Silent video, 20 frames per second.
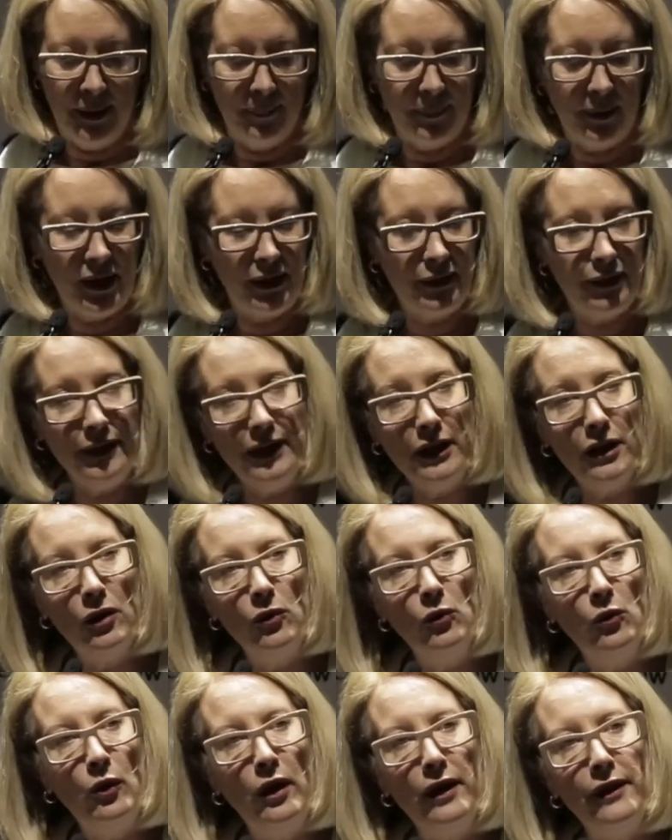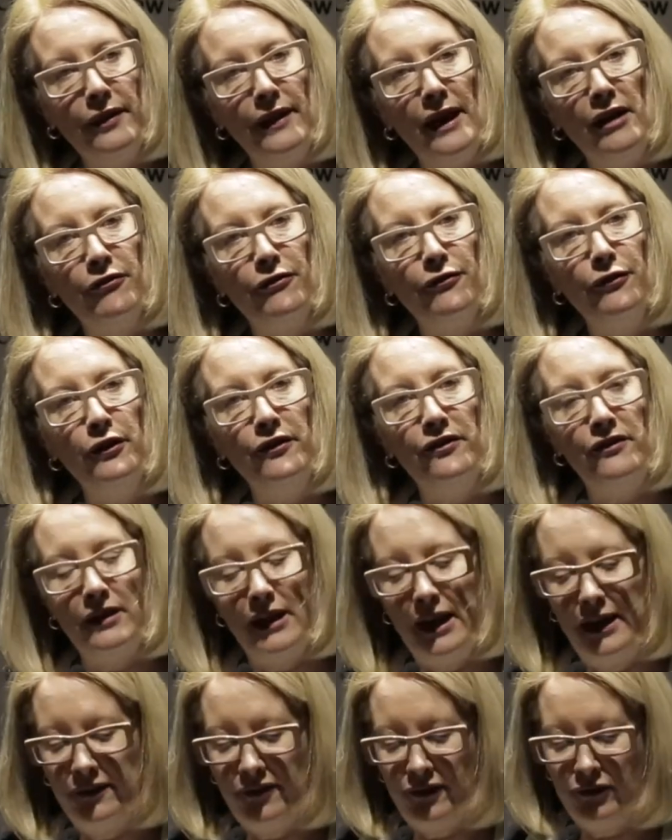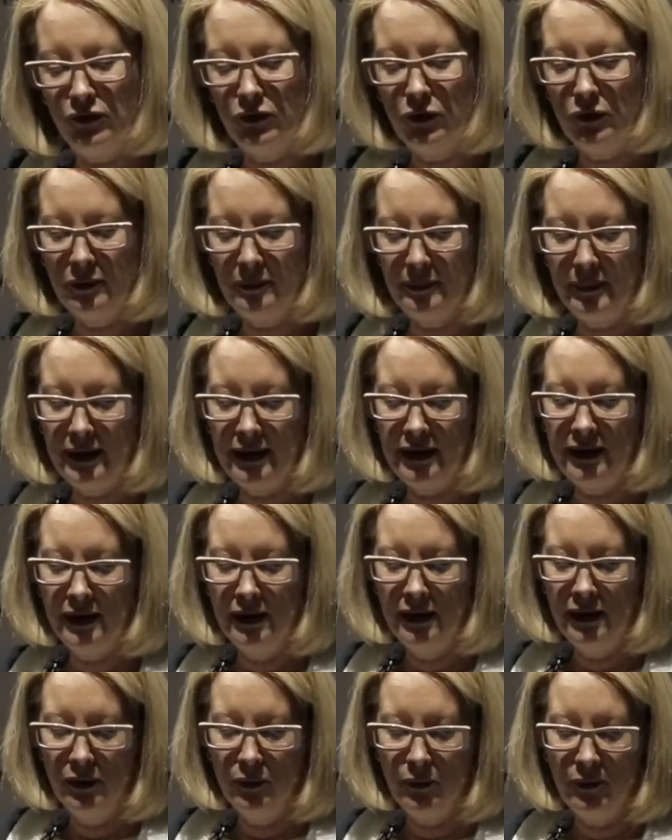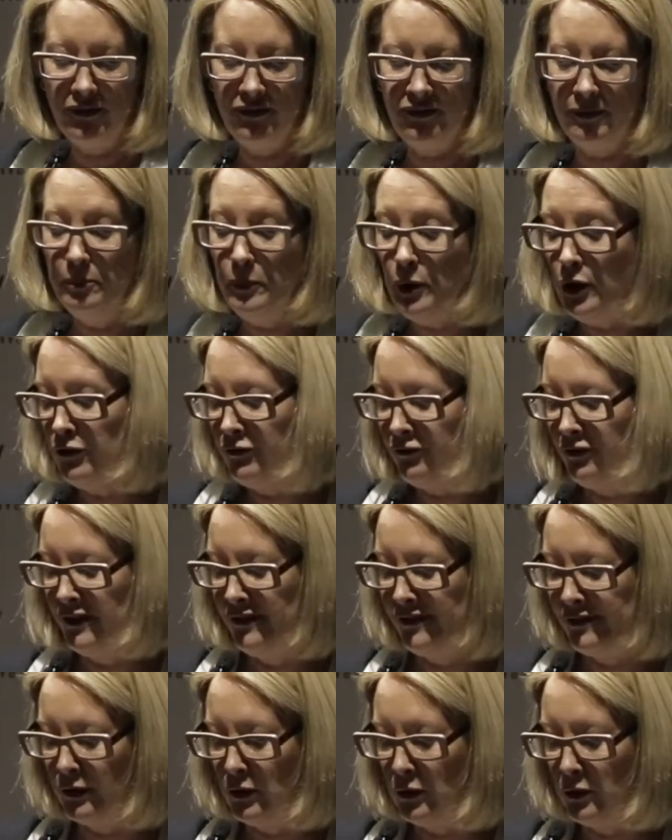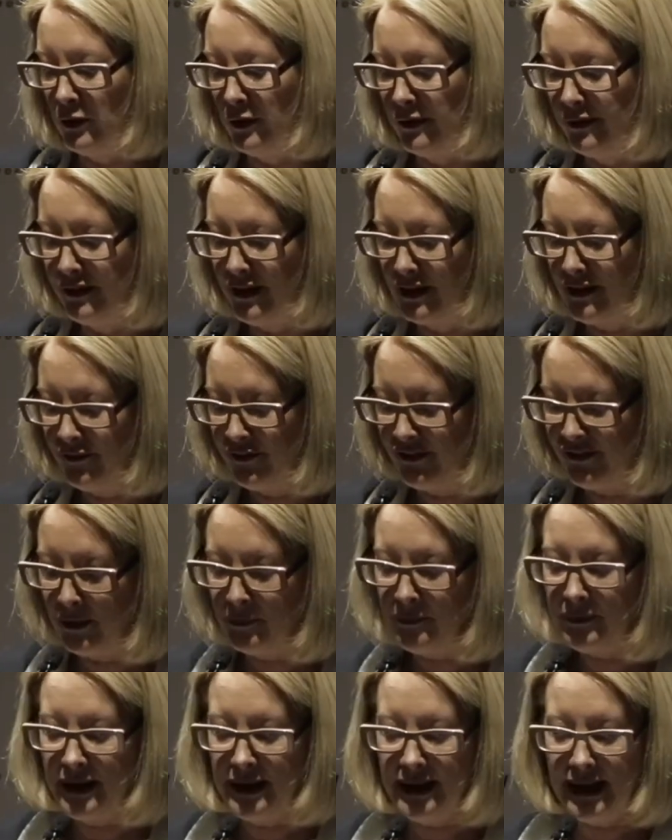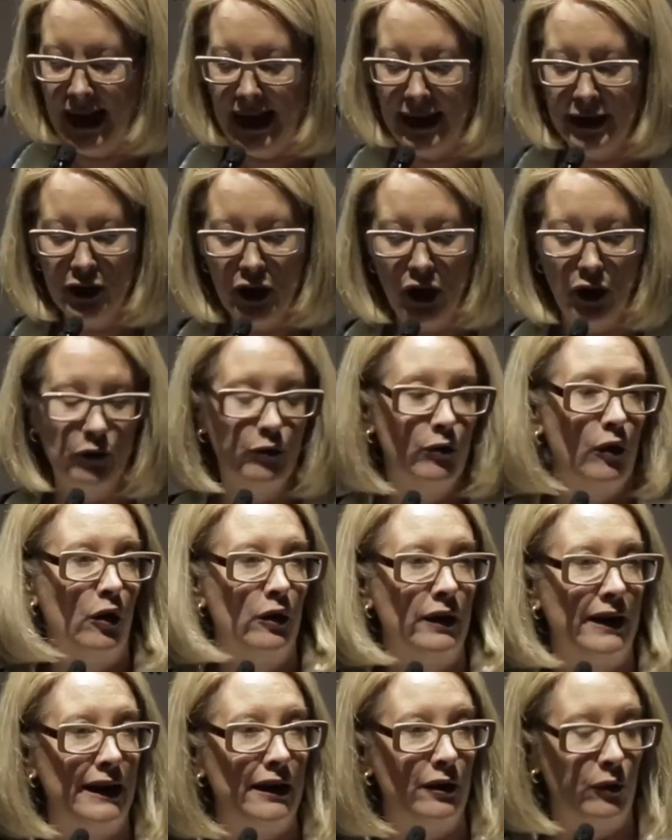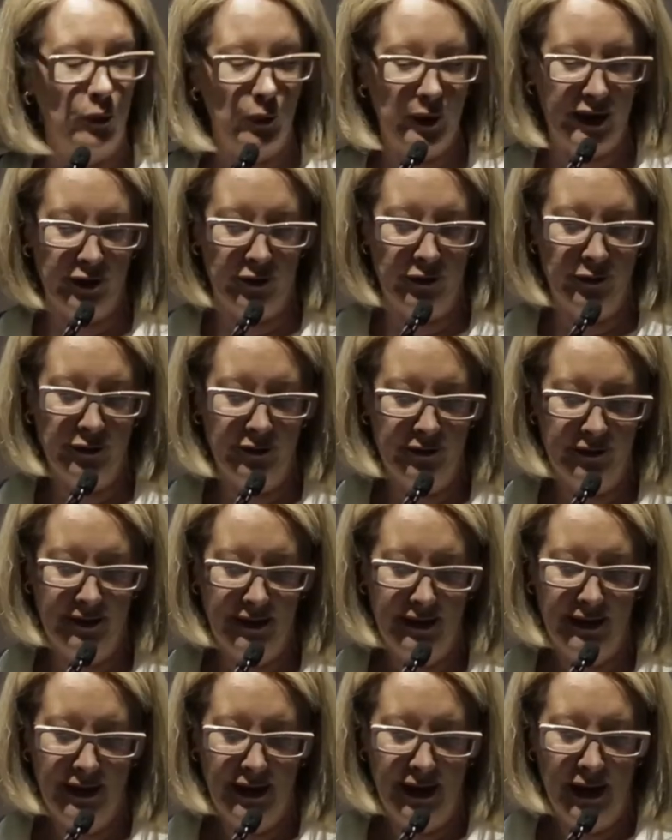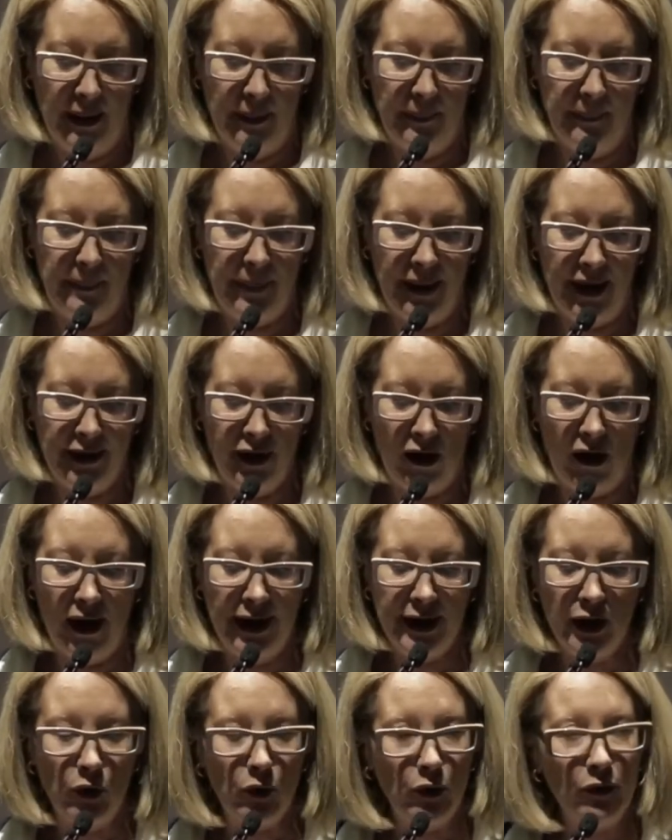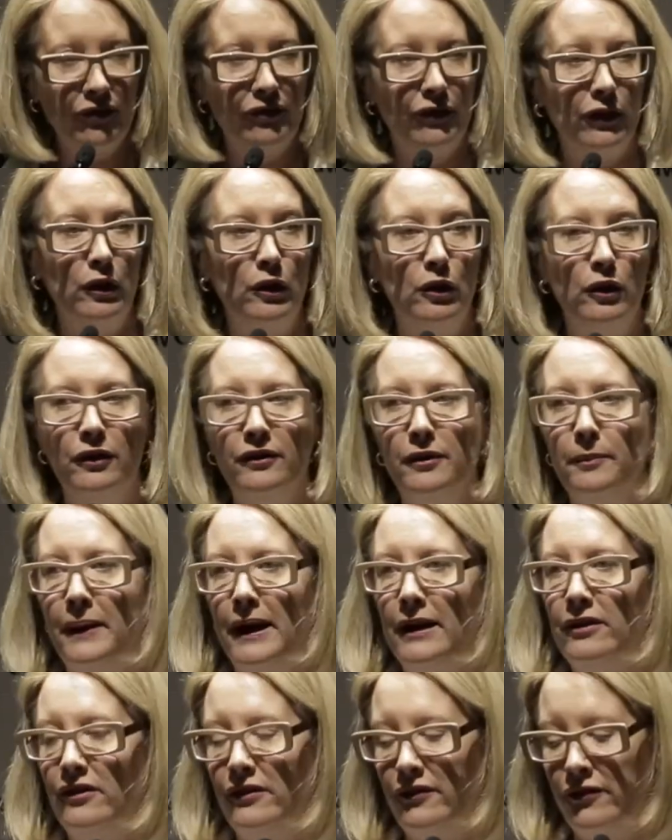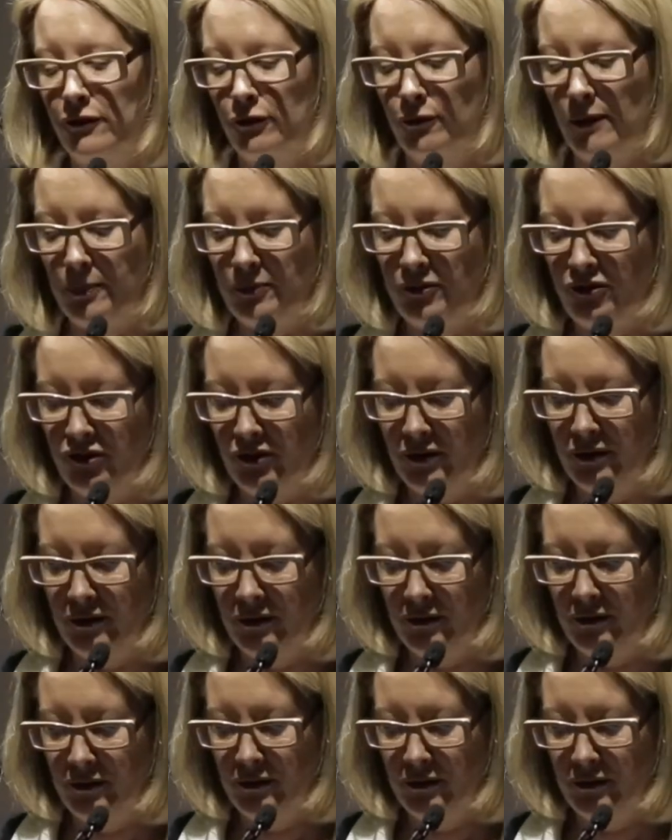But I think what that first case taught me was Murphy's Law, that if something can go wrong, it will. But I also learned about disruption.